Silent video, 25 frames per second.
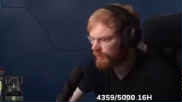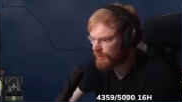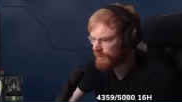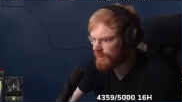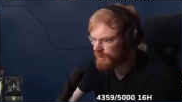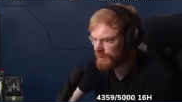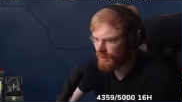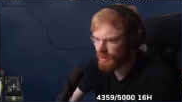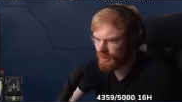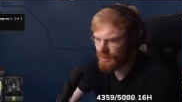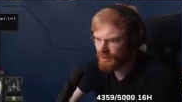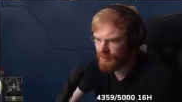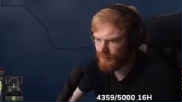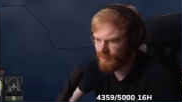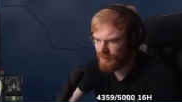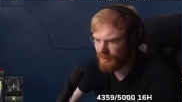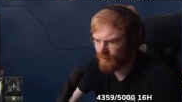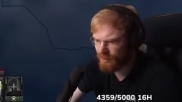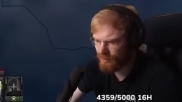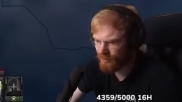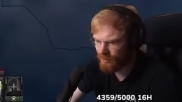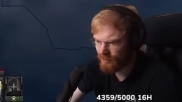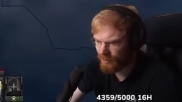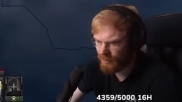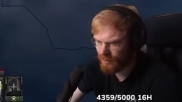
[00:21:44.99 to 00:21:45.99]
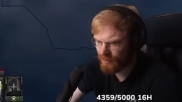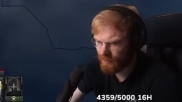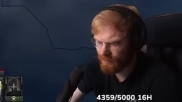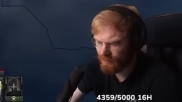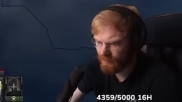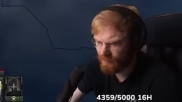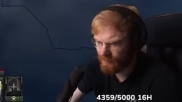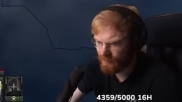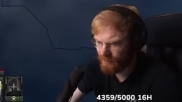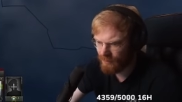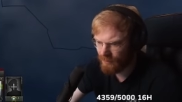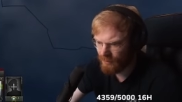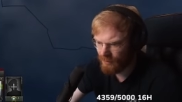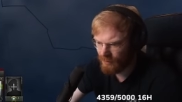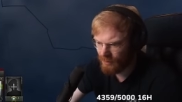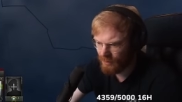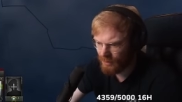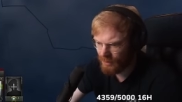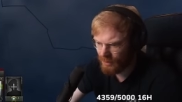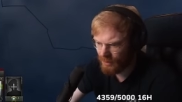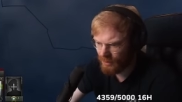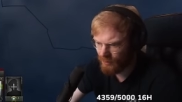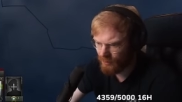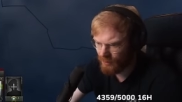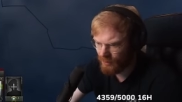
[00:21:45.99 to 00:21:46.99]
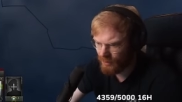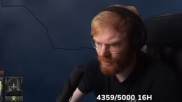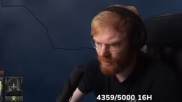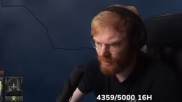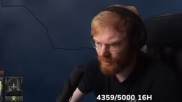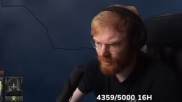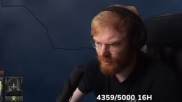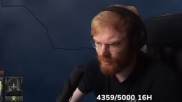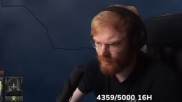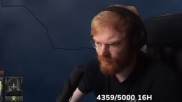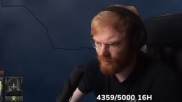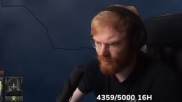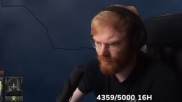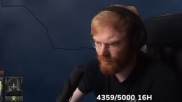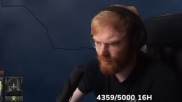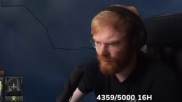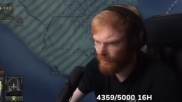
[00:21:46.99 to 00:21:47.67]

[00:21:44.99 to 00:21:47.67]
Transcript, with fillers: This guy needs to be integrated. I can do that later.